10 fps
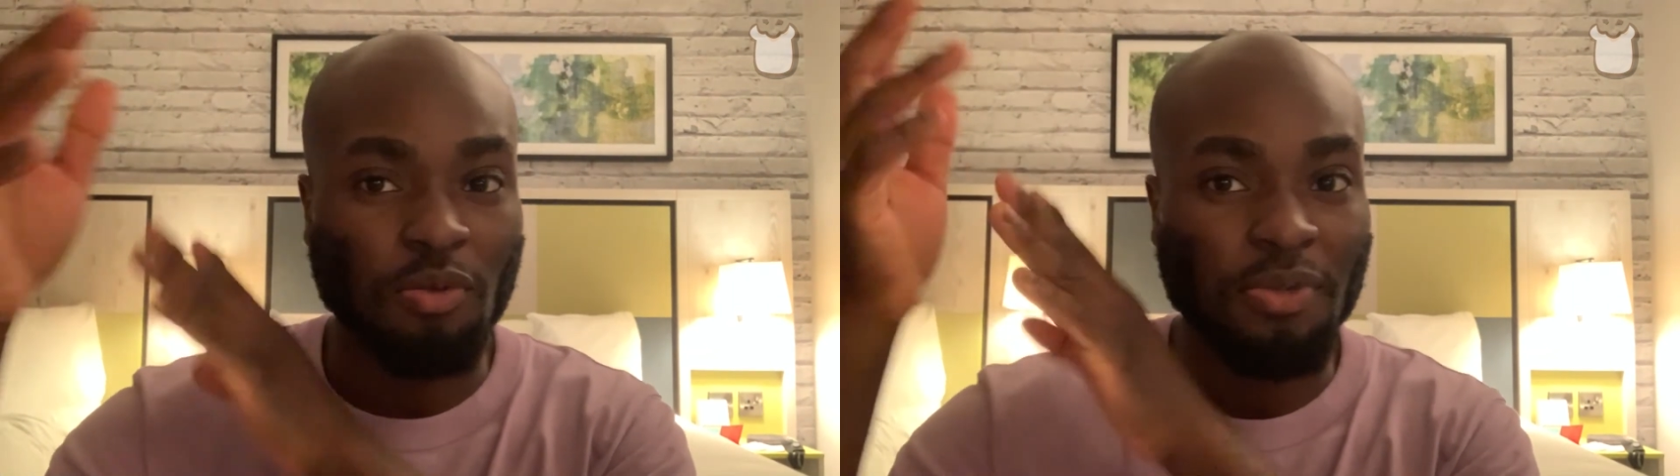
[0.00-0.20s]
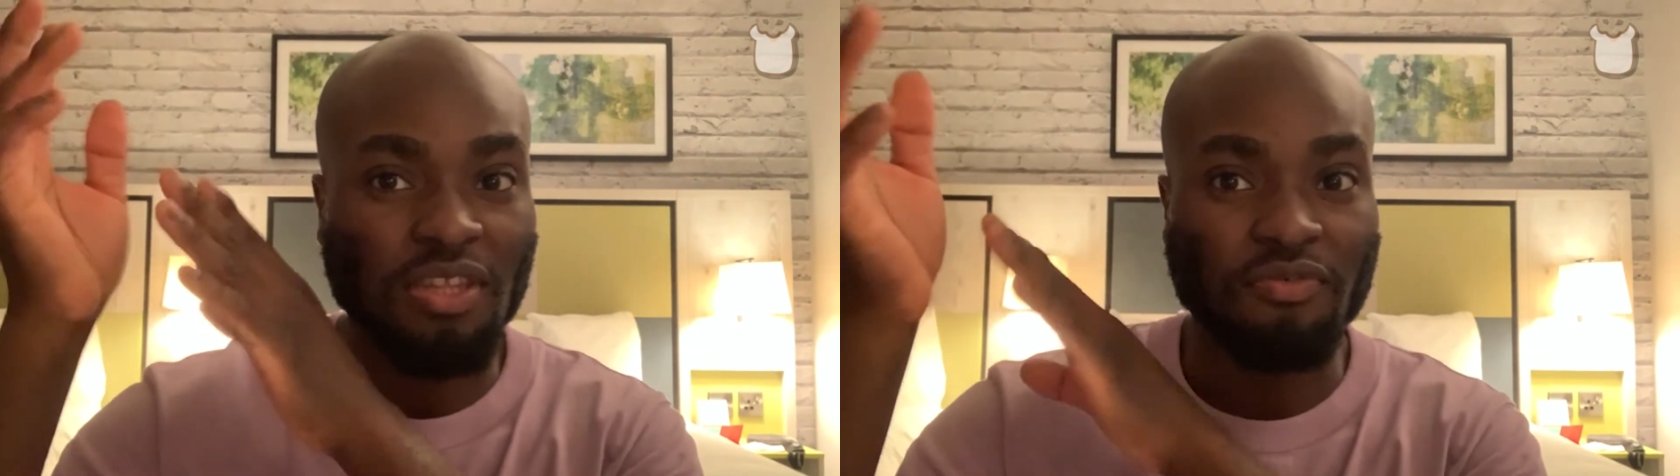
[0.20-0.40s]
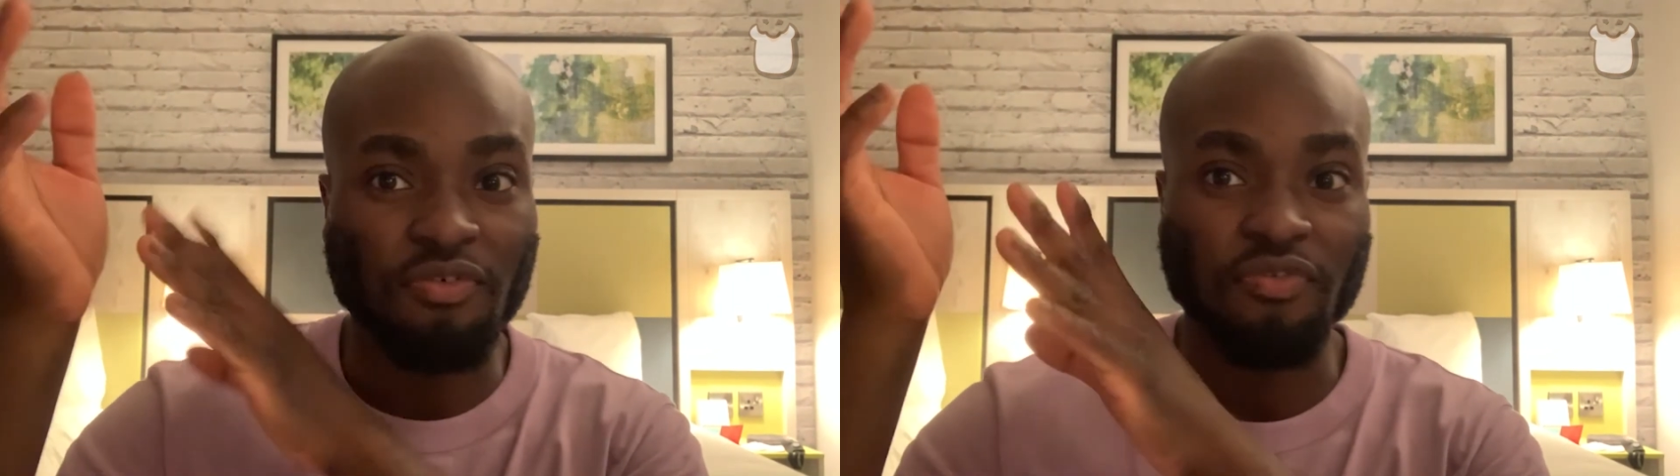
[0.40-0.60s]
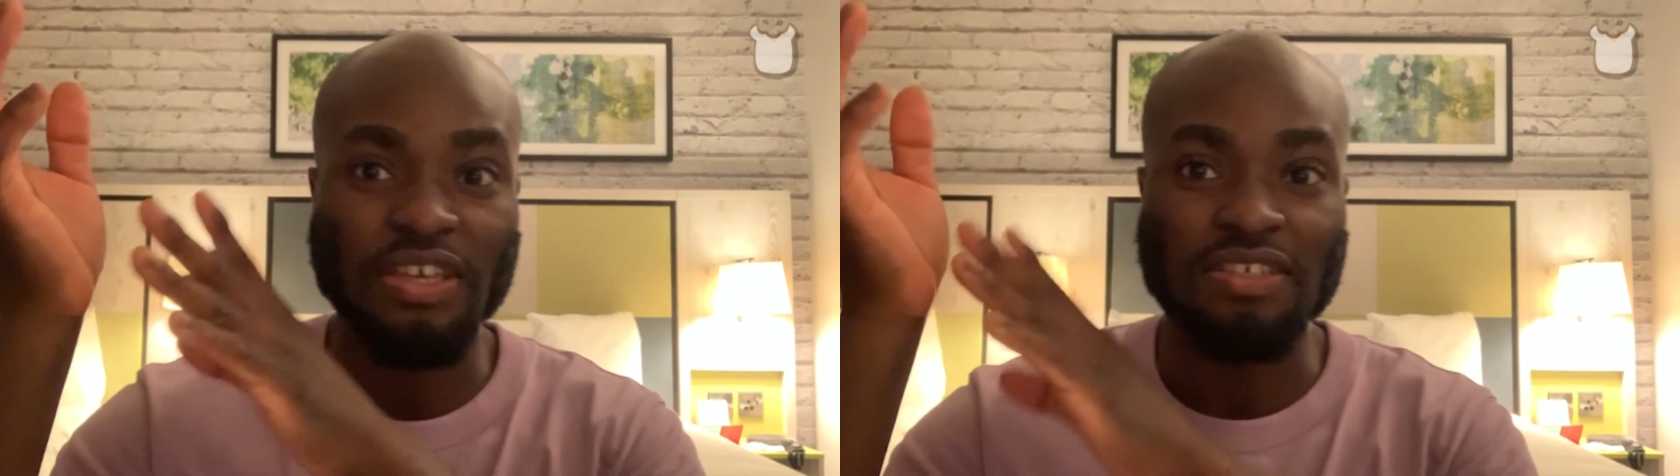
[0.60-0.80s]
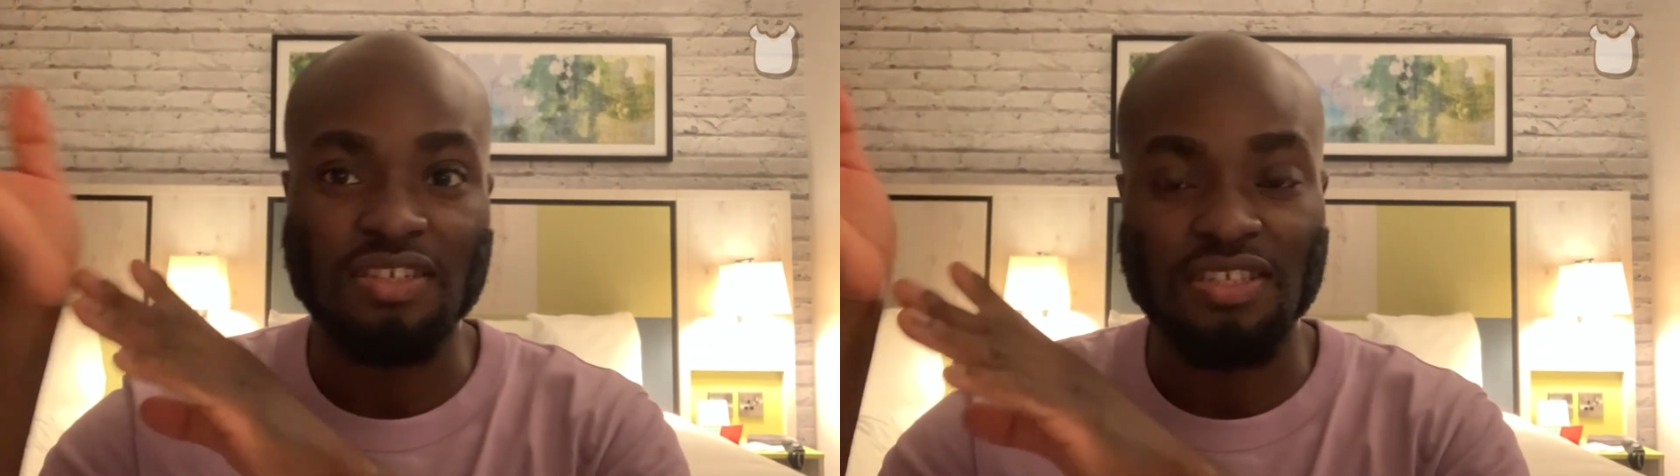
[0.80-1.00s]
many different
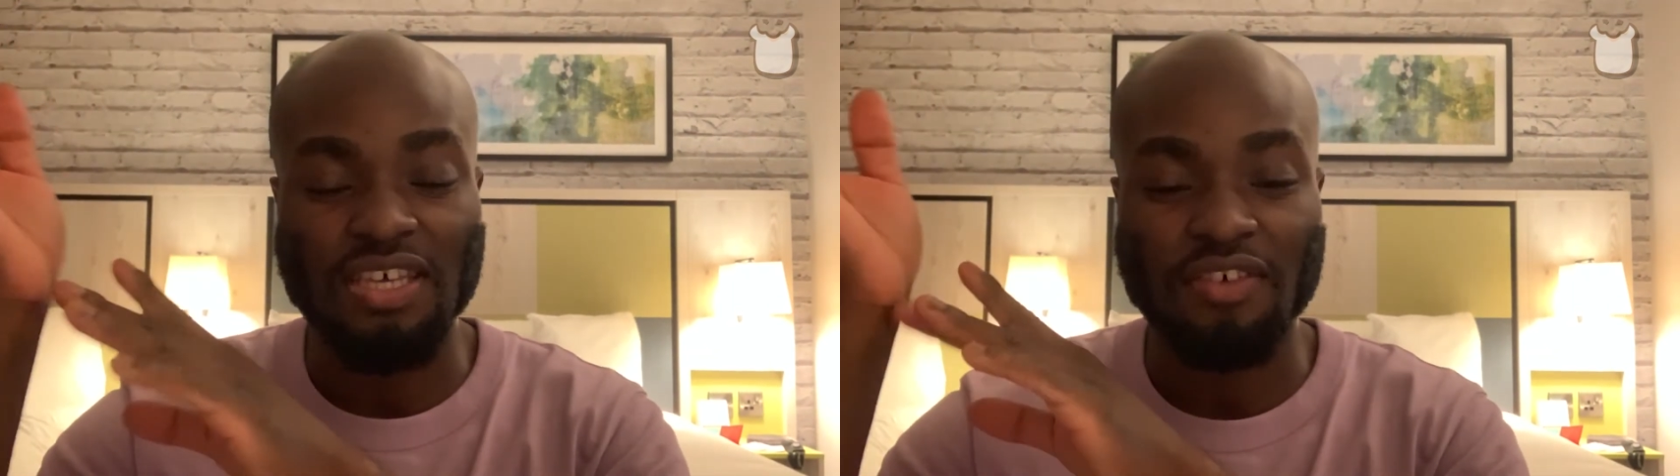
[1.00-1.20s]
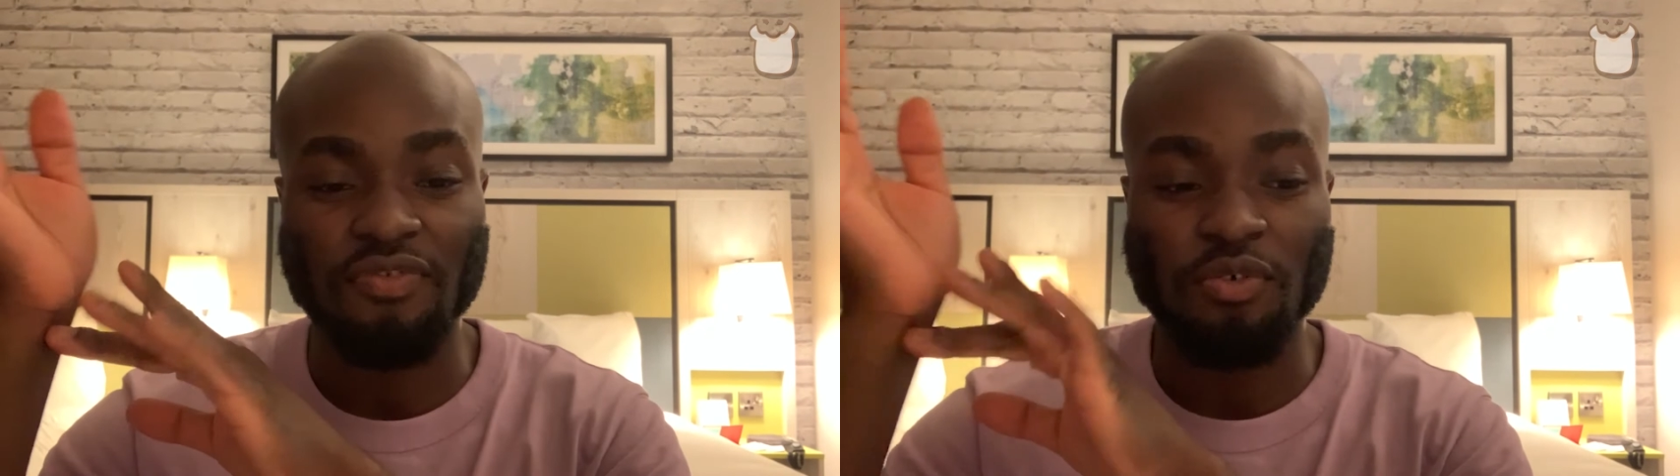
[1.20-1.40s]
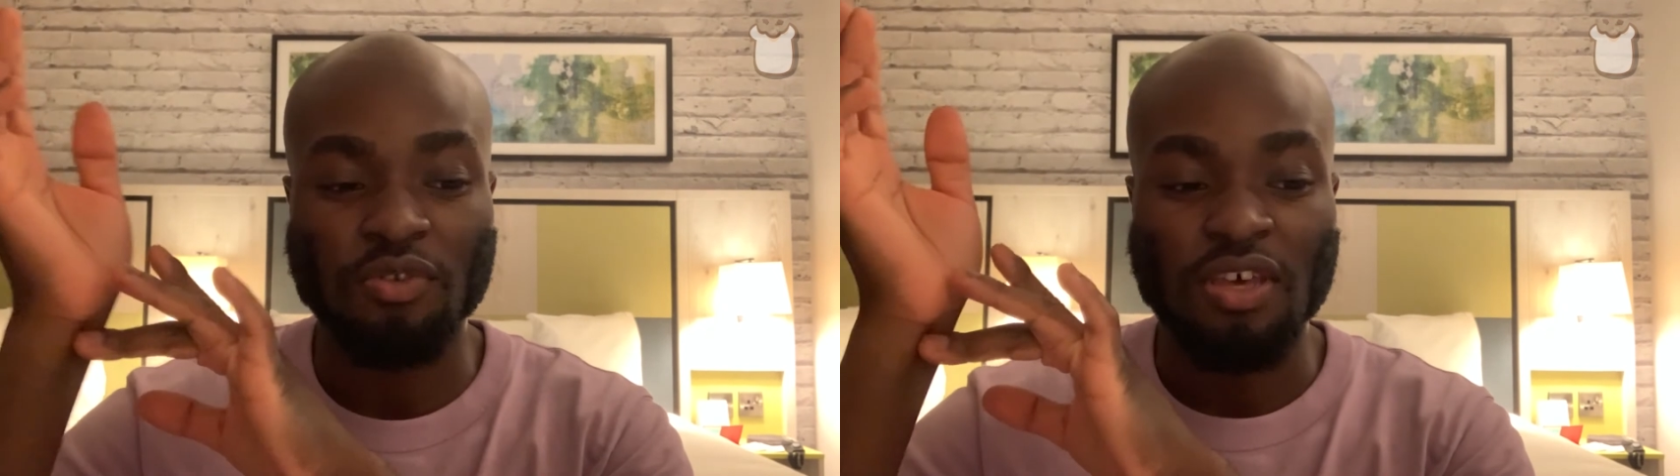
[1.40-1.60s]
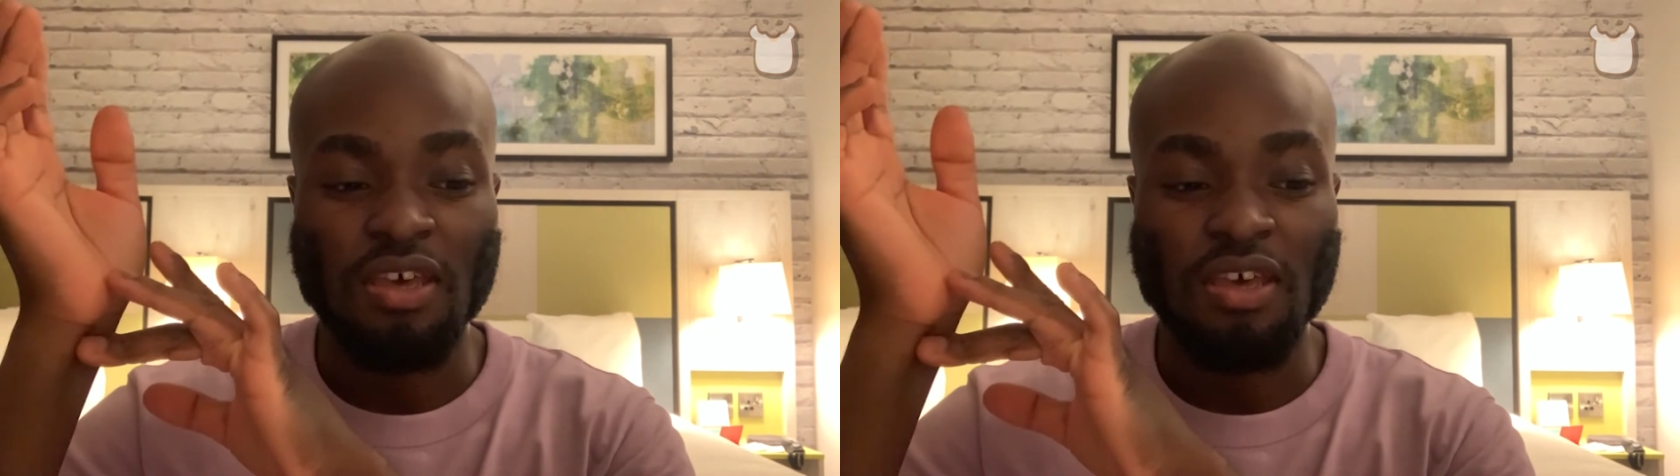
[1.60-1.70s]
things in the tech field